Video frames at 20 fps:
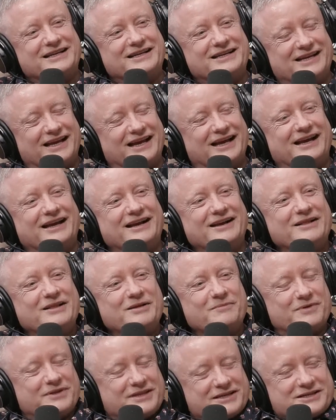Yeah,
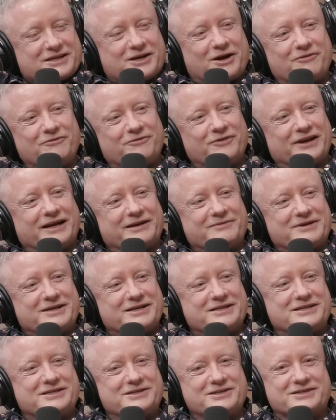but there's a conflict because
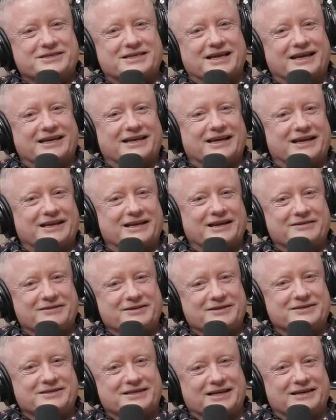you just said
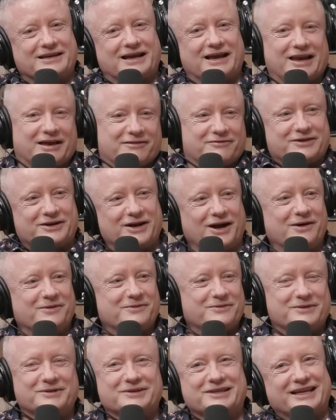I'll have a go.
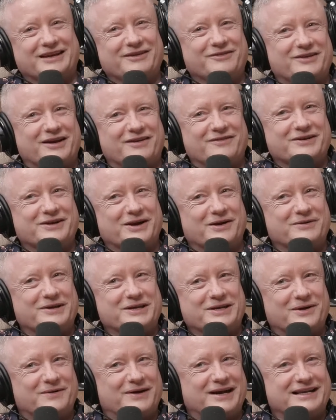Well, then if you have a go, you
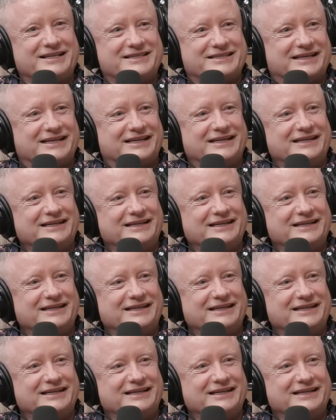don't hate it.